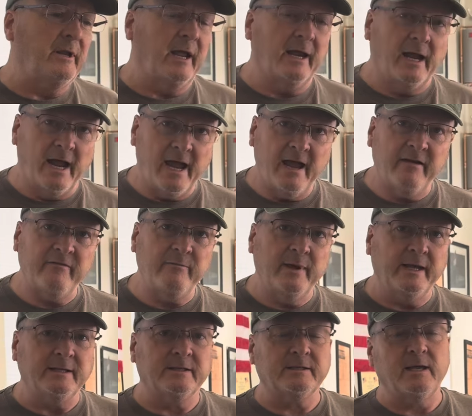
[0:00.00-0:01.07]
and I have
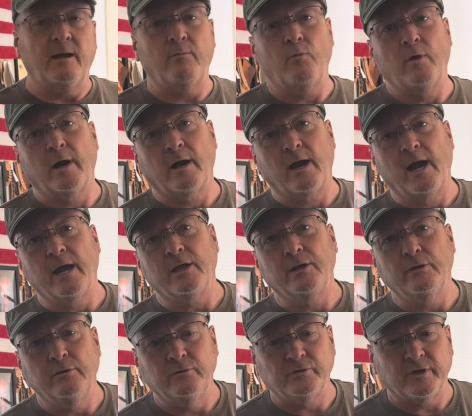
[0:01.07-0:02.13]
made some where I
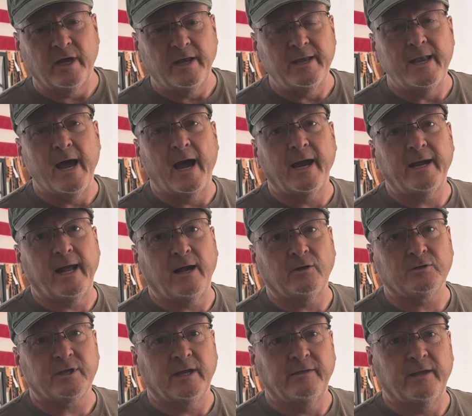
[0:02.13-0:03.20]
use a
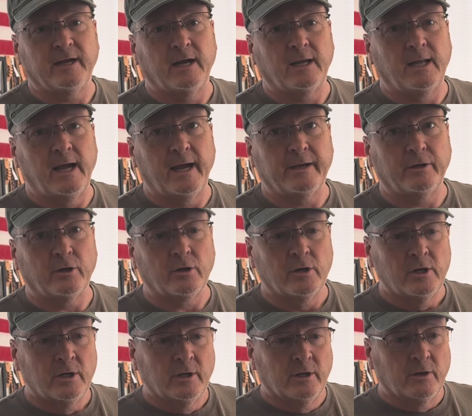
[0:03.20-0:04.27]
9-ounce and then a liner.
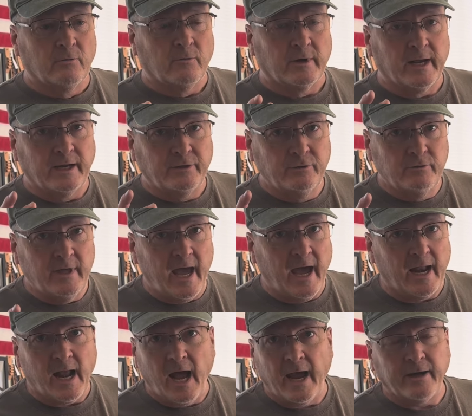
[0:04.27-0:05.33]
When I do
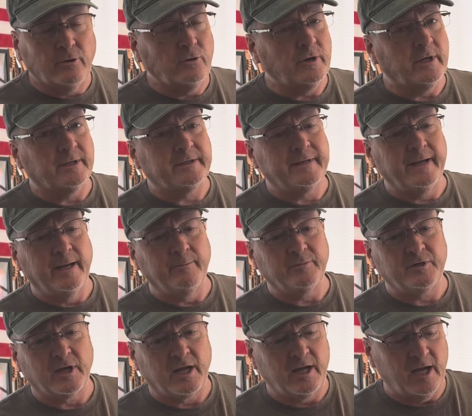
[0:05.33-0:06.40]
that, I don't
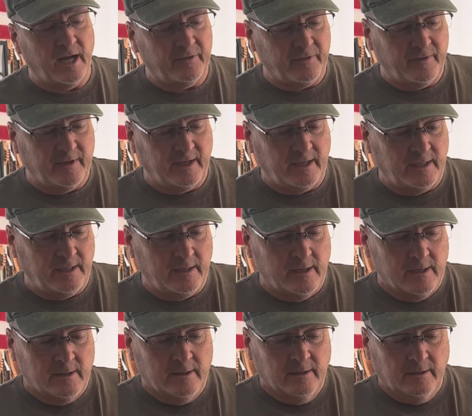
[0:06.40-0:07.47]
attempt to cut the
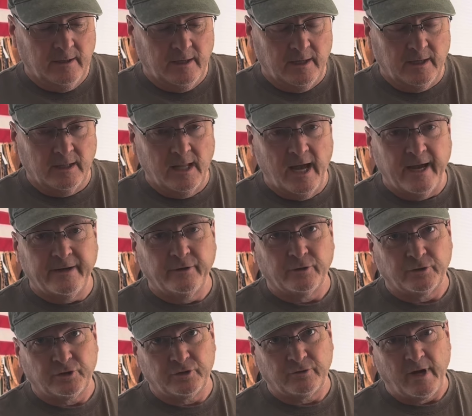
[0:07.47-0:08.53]
liner
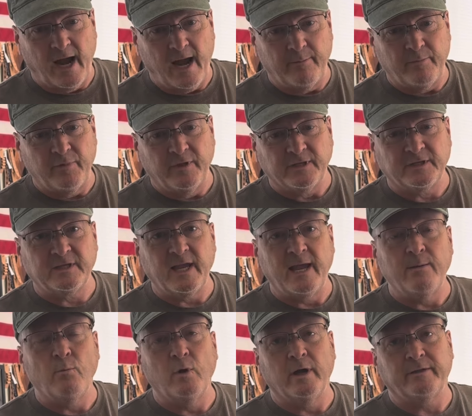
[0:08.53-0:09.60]
strap the
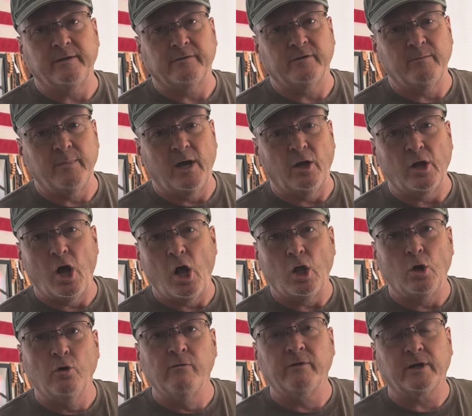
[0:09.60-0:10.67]
same width as the belt. I'll
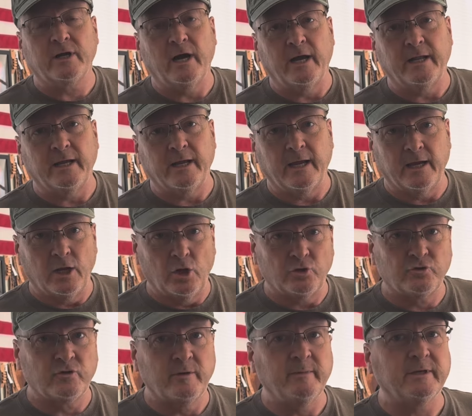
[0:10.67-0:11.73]
overcut it and I'll
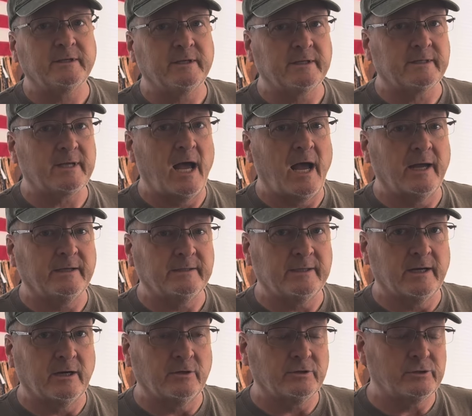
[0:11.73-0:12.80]
trim it to size
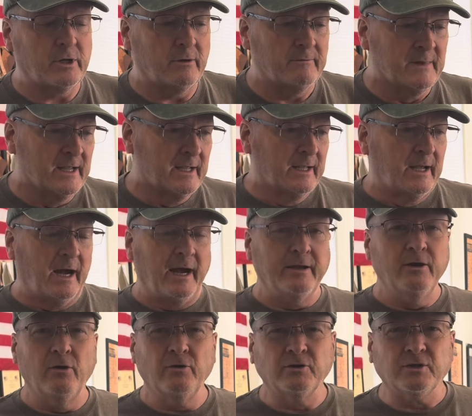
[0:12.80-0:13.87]
there. So I
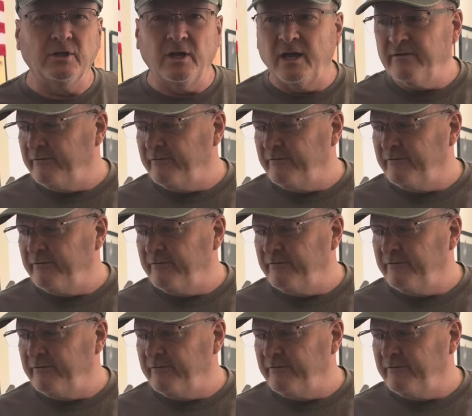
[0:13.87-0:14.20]
know there's a lot of